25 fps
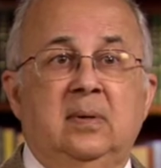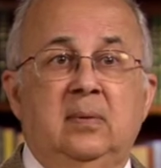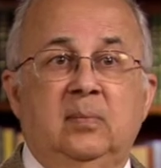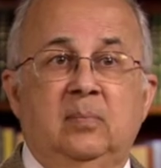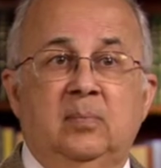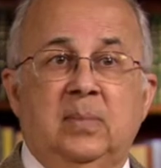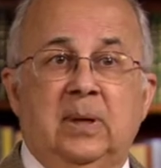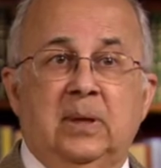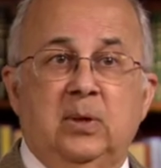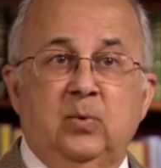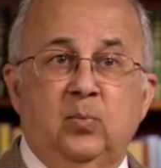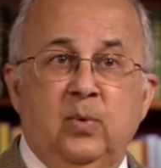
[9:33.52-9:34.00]

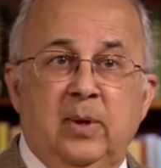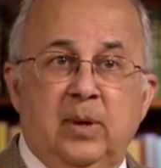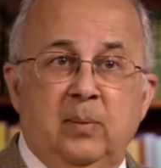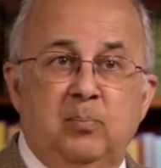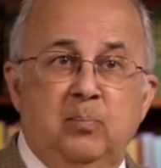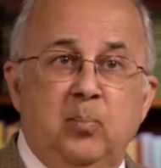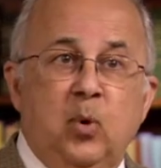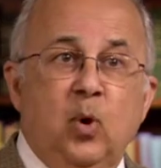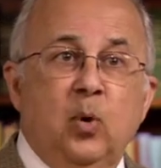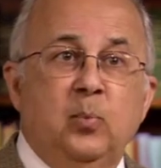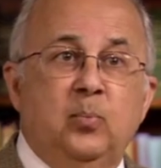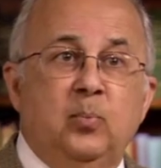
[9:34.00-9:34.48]
But where
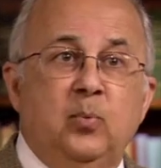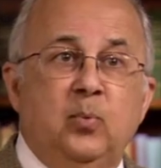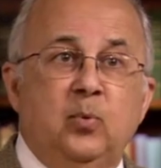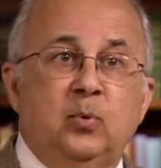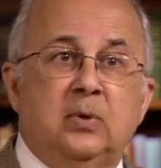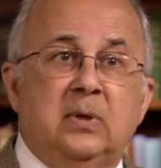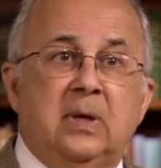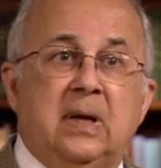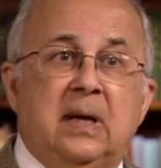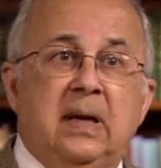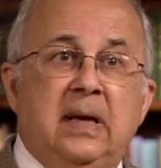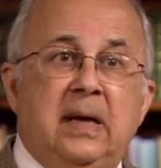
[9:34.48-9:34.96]
Pope
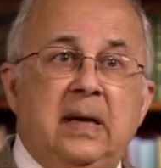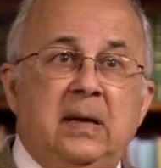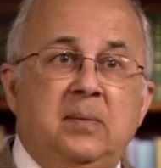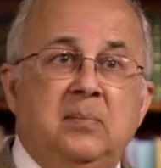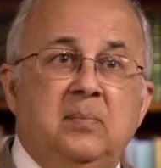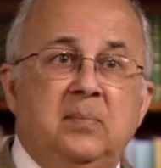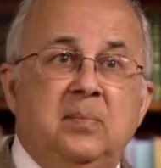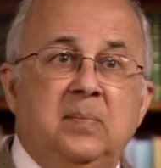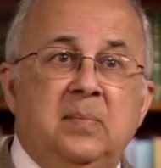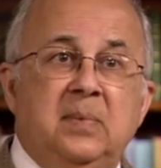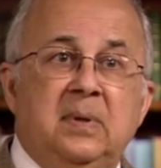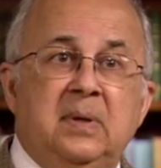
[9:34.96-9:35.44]
would
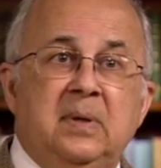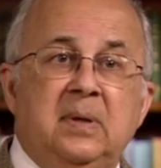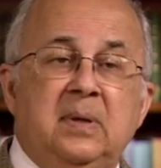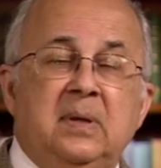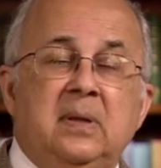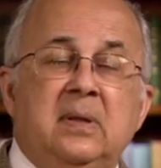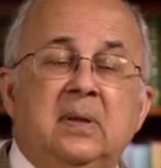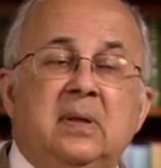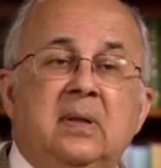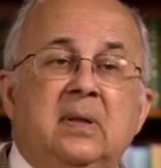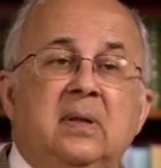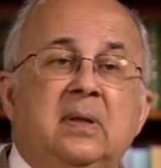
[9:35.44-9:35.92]
claim,
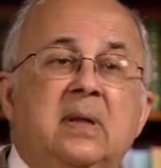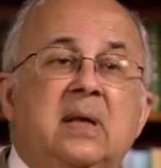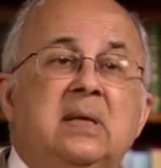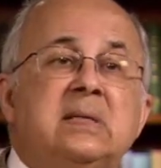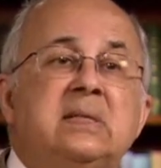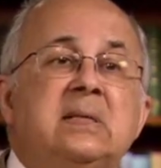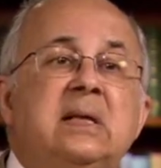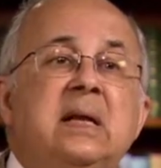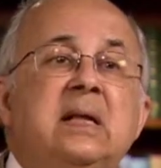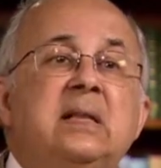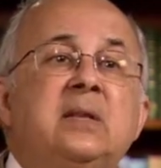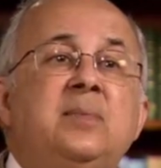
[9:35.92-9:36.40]

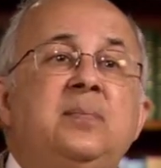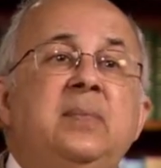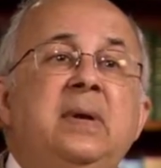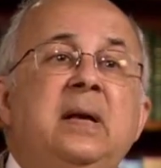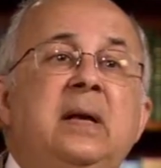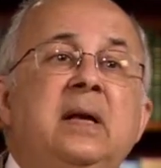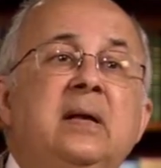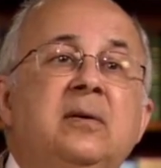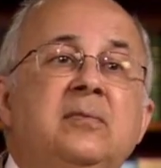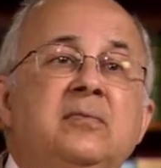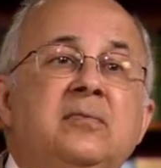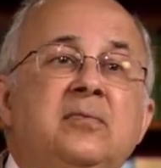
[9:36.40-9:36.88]
Thus let me
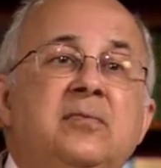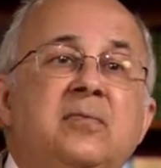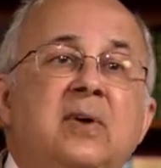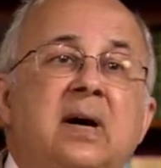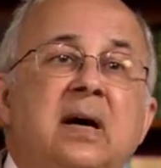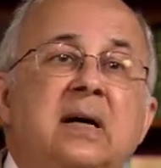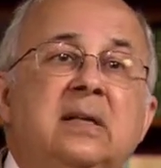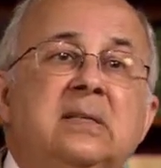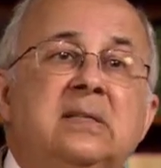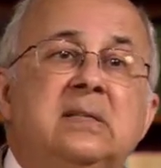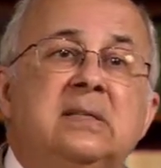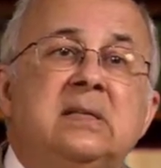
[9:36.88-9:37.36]
live,
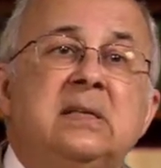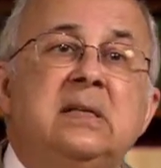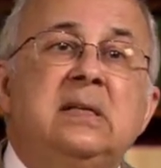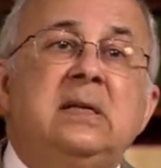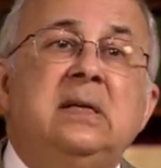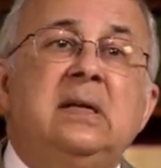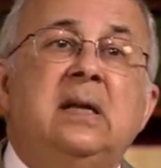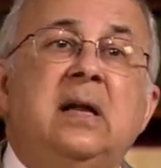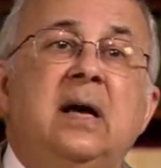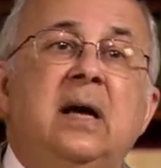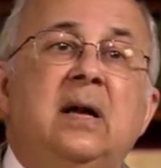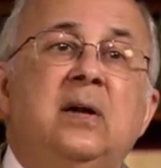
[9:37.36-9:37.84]

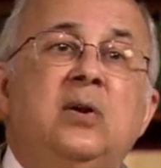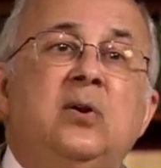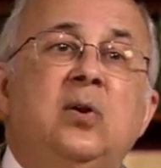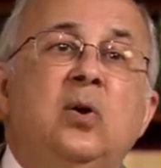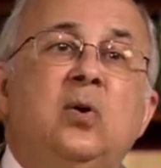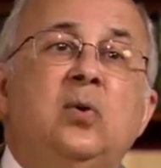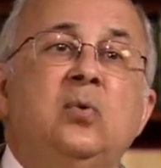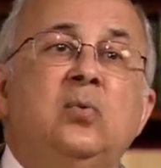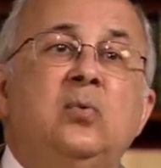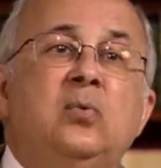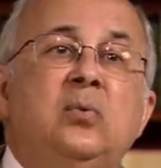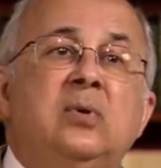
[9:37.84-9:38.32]
unseen,
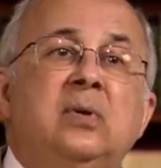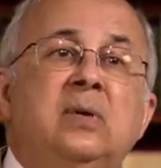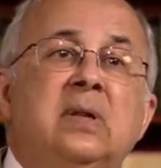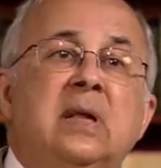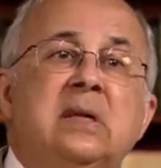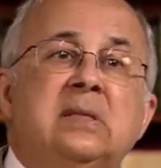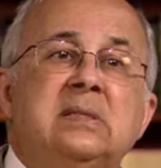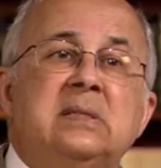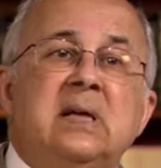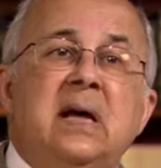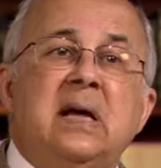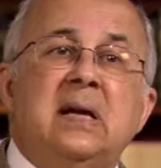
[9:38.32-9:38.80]
unknown,
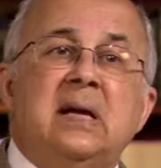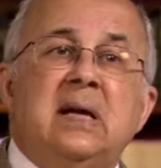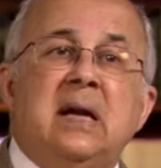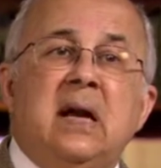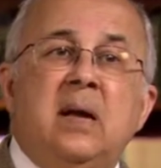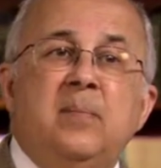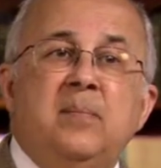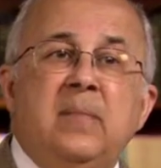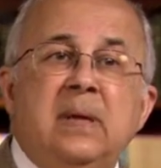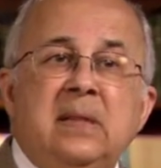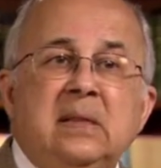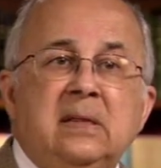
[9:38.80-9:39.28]
thus
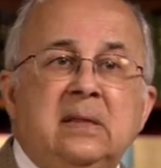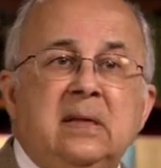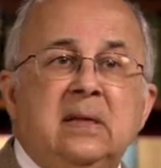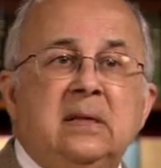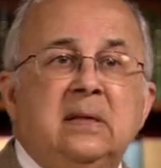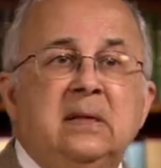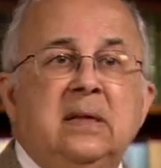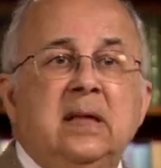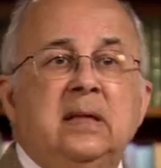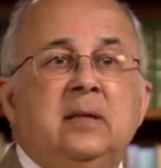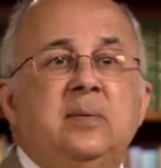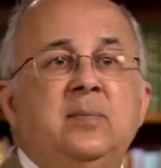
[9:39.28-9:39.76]
unlamented
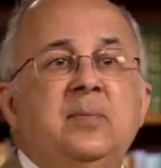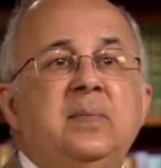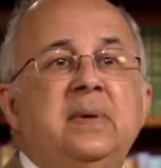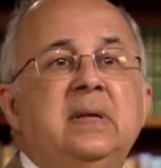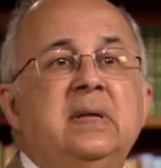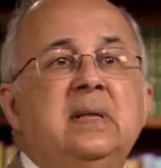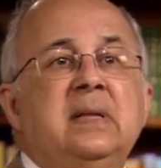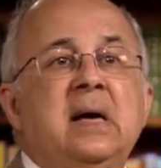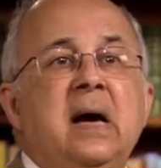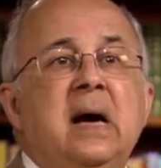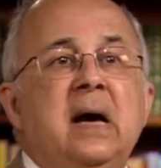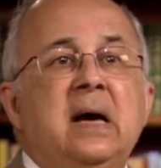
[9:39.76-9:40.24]
let me
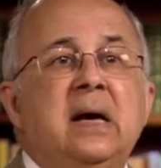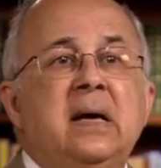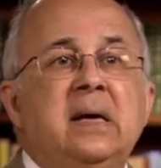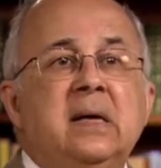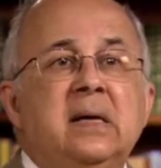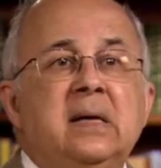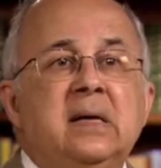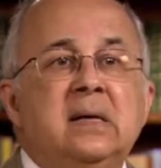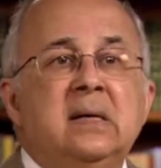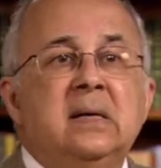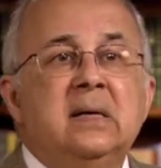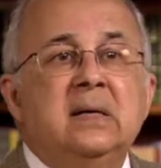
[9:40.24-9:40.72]
die,
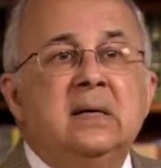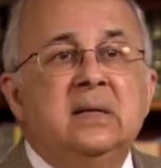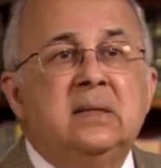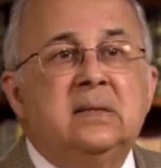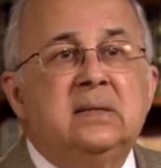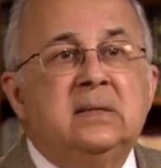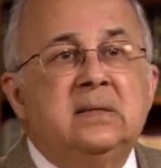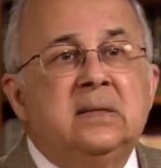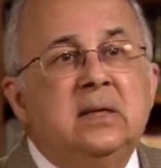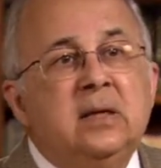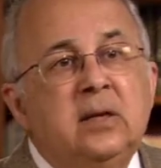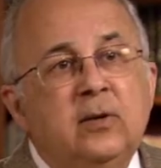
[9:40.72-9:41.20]

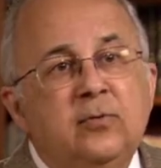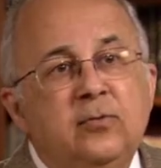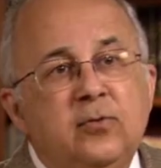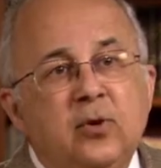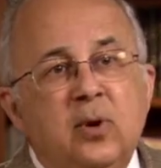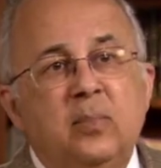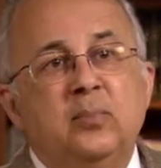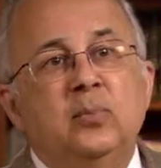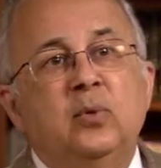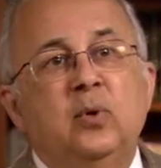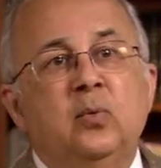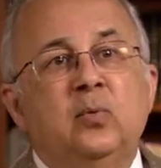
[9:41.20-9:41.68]
steal
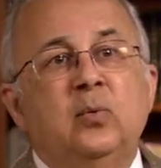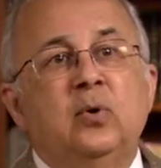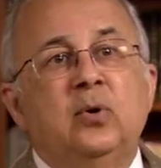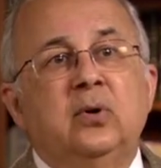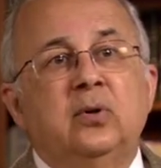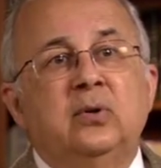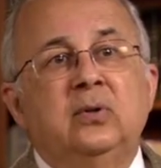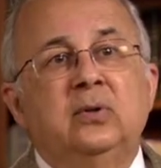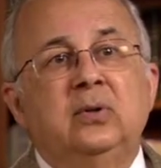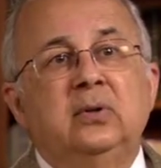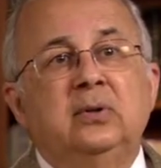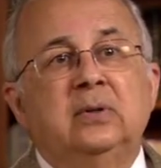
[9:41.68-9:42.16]
from the
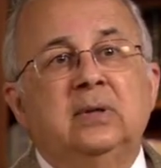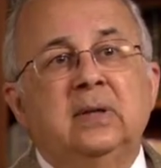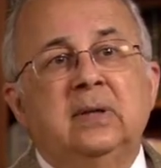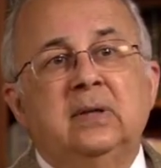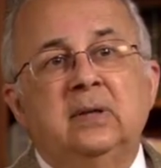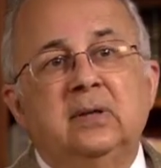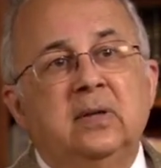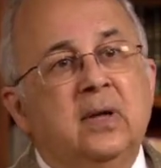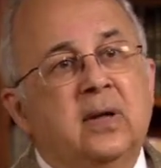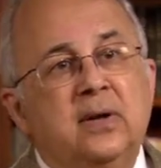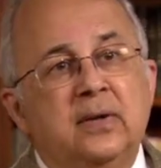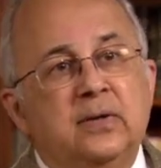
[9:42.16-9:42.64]
world
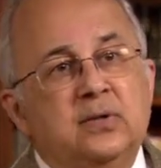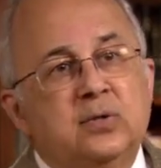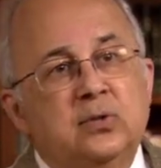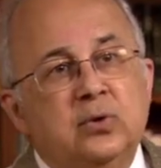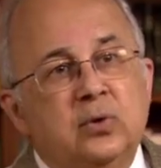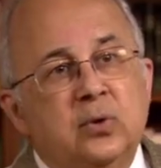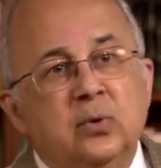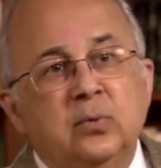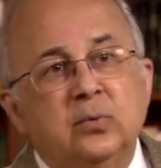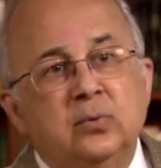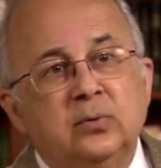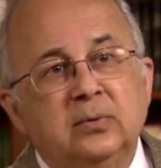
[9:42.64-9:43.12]
and not a
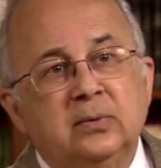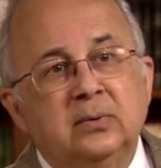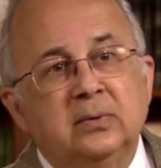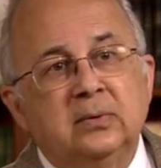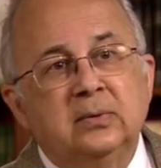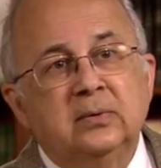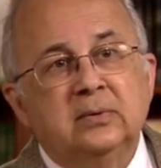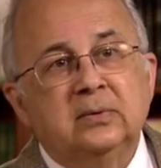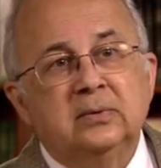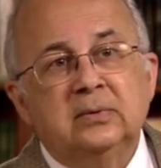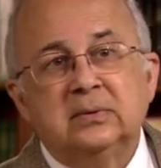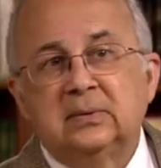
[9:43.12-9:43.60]
stone
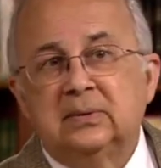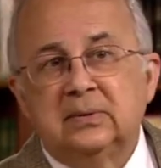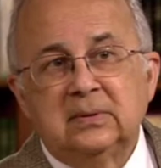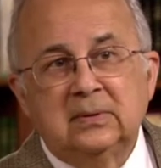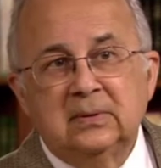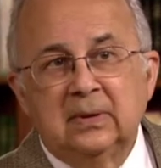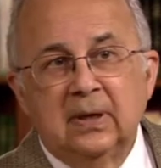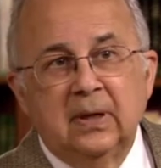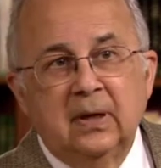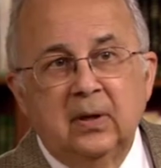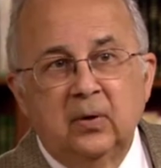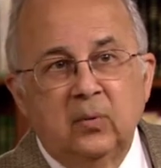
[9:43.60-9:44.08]

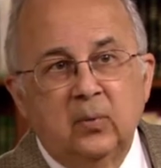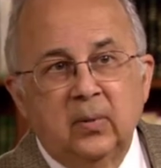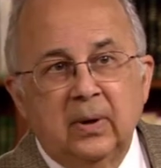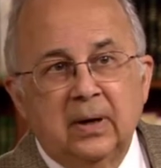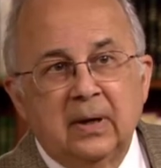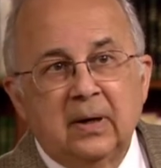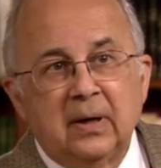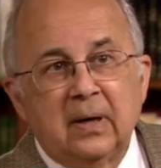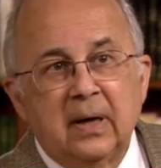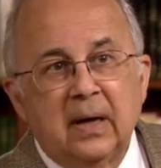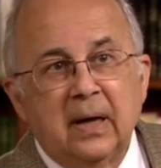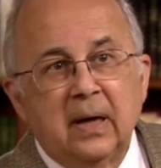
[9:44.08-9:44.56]
tell
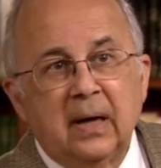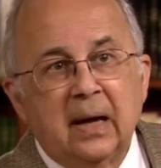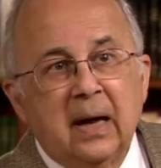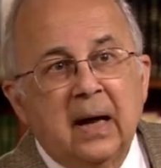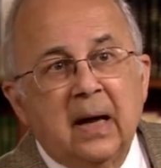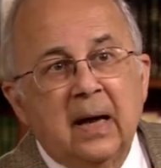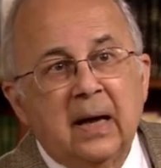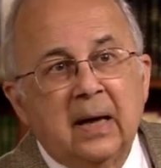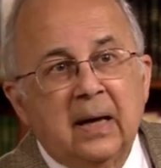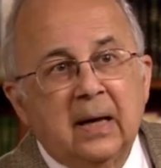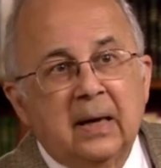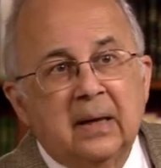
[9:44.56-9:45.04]
where I
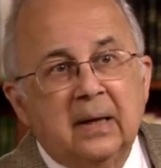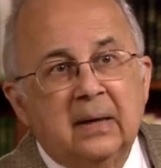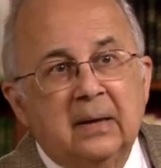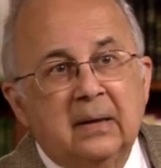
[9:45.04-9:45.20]
lie.